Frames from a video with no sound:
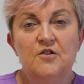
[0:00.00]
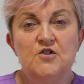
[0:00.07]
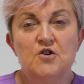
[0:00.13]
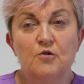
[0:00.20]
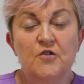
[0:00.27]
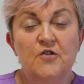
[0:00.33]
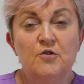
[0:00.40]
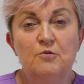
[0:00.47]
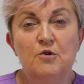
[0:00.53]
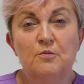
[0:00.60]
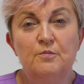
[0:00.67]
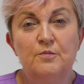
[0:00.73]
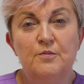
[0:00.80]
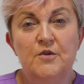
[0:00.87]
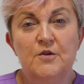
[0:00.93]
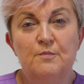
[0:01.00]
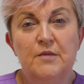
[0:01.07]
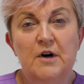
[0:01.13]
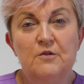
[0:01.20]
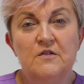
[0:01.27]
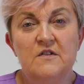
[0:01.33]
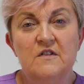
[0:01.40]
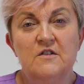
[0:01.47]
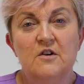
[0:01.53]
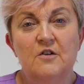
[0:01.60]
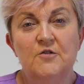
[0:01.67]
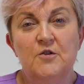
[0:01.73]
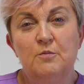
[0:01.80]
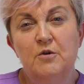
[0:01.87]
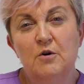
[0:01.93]
or someone bounces
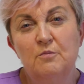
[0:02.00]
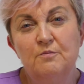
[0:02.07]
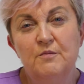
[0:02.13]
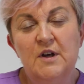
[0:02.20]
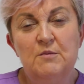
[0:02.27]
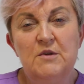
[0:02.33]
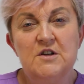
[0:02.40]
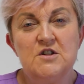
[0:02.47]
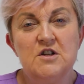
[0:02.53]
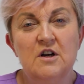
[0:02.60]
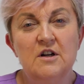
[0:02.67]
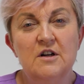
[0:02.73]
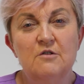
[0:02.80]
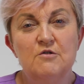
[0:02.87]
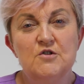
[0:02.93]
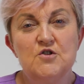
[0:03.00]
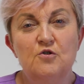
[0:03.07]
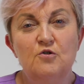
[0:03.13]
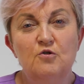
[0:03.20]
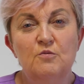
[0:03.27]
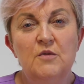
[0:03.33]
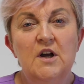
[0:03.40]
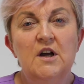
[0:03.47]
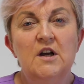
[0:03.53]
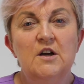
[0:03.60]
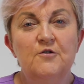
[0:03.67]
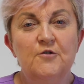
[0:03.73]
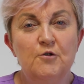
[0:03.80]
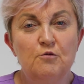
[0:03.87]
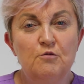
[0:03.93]
off the bump, maybe a toddler at home,
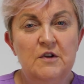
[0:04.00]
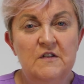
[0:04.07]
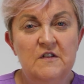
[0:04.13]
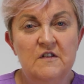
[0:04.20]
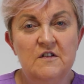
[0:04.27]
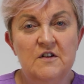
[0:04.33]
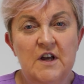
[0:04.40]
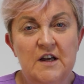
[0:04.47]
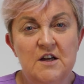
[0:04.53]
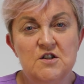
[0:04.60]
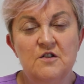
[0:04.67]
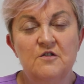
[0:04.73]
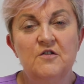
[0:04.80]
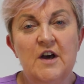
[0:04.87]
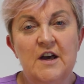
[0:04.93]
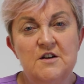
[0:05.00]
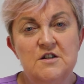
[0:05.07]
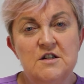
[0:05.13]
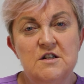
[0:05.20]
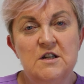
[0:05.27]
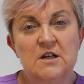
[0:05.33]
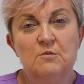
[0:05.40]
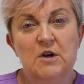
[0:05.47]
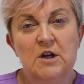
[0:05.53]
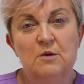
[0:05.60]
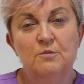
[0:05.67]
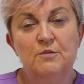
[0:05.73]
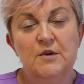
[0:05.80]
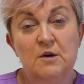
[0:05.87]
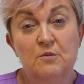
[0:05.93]
if you're rhesus negative, anti-D may
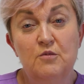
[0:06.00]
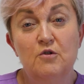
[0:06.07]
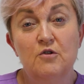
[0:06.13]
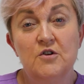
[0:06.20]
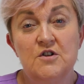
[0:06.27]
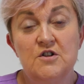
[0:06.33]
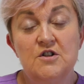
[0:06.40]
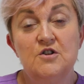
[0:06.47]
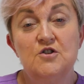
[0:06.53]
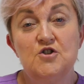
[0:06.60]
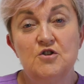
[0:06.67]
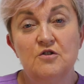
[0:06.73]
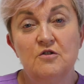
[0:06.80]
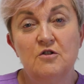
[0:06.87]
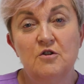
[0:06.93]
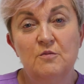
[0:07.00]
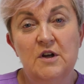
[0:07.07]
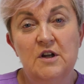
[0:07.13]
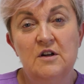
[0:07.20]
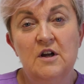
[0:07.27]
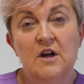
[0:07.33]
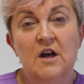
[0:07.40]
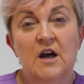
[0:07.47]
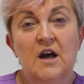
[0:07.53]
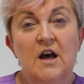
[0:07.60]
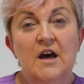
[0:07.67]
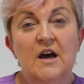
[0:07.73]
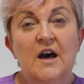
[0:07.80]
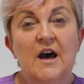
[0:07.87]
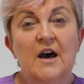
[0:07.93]
be important and you should come in.
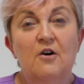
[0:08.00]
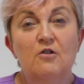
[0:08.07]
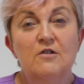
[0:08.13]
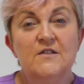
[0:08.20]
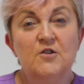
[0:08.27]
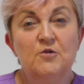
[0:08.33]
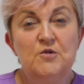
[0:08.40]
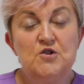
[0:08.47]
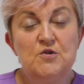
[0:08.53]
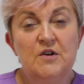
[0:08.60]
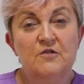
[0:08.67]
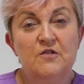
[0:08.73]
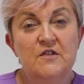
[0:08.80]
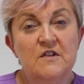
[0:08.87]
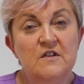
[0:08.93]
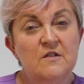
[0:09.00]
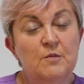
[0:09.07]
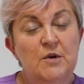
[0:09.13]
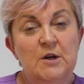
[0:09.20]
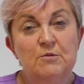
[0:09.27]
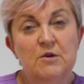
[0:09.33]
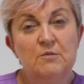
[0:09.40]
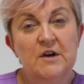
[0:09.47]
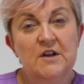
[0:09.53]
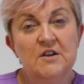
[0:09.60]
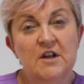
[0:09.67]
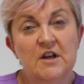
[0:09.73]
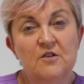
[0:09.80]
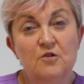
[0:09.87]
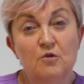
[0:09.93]
Also, between visits, people might
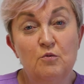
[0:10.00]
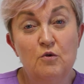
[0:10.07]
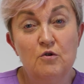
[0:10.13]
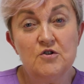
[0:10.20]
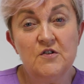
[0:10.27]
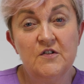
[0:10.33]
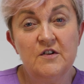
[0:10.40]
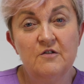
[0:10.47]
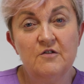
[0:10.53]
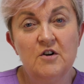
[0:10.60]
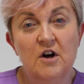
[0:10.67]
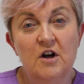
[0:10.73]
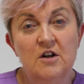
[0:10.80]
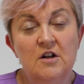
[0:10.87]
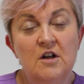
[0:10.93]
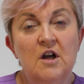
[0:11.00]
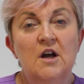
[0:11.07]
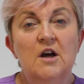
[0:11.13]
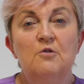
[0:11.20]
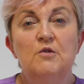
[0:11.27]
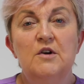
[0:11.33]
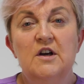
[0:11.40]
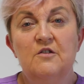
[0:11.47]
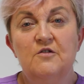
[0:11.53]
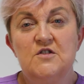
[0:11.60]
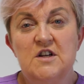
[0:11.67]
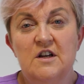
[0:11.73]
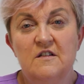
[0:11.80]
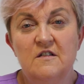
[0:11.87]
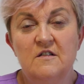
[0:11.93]
think their waters have gone. We have
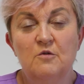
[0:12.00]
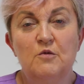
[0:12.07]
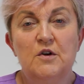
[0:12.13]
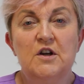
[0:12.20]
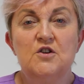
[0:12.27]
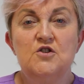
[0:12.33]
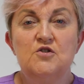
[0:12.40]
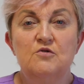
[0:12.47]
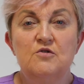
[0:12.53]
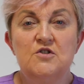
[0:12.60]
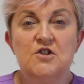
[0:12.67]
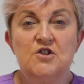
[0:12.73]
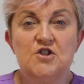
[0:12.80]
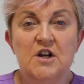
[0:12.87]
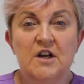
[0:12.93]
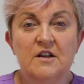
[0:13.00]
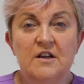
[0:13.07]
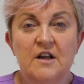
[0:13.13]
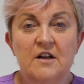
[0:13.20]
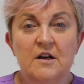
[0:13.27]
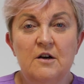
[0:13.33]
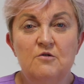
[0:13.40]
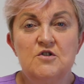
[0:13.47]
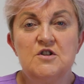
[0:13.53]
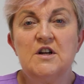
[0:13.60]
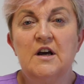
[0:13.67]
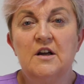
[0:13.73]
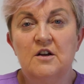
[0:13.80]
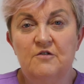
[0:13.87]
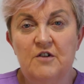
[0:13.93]
tests that we can do to check that out,
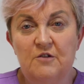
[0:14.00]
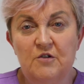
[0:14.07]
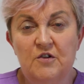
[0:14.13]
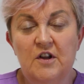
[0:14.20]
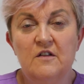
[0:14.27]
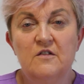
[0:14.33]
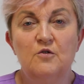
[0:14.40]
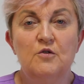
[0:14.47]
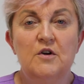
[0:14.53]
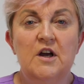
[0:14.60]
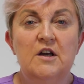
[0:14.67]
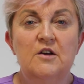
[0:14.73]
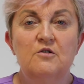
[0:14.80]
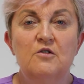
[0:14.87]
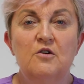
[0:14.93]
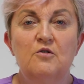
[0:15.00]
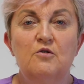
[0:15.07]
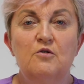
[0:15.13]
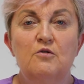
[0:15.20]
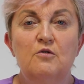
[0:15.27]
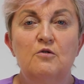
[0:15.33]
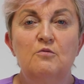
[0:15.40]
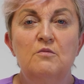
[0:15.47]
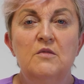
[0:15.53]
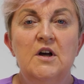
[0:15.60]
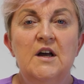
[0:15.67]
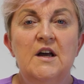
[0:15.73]
and if everything's okay, you can go home.